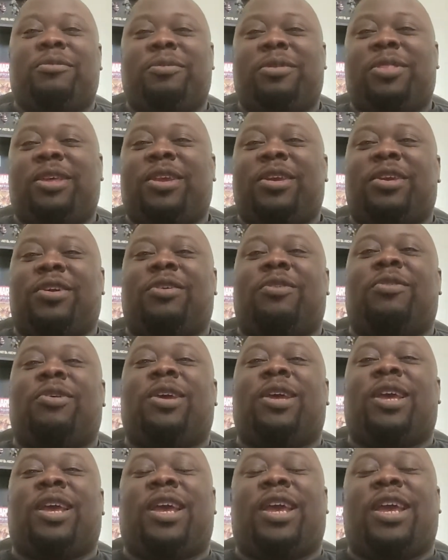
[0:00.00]
Well, there you
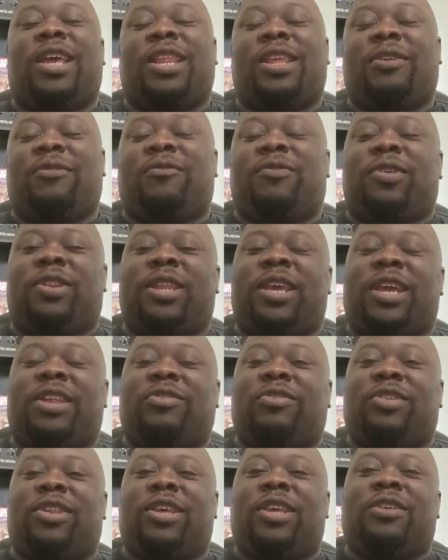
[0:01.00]
go. And he
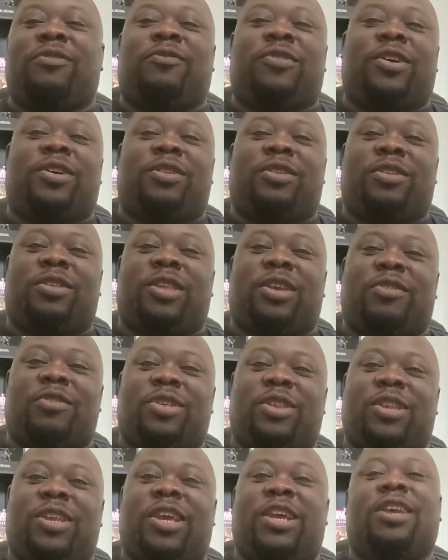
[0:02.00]
failed a
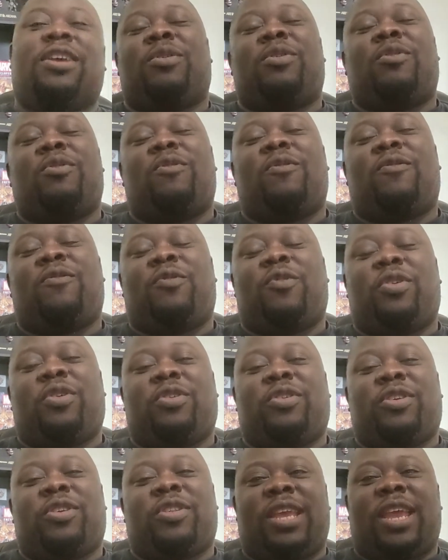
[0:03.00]
stealth check. The whole
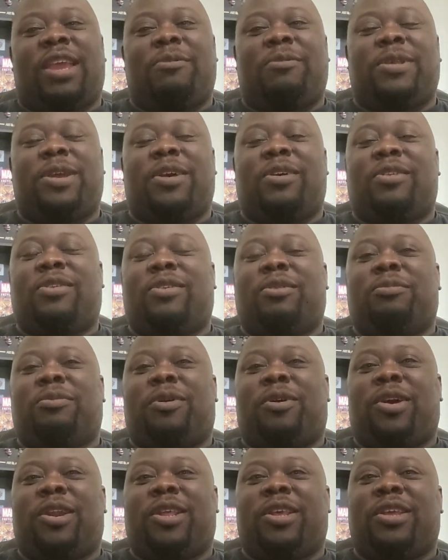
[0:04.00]
fortress came down on the
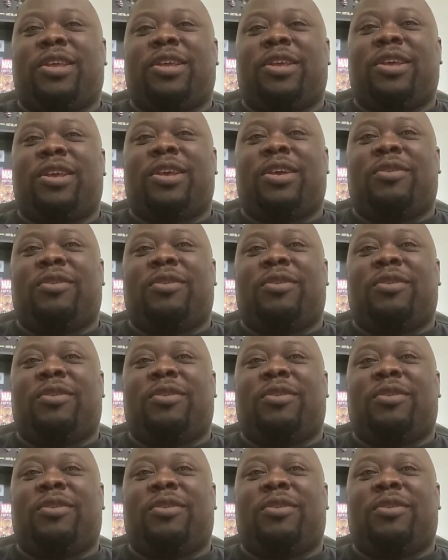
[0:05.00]
party.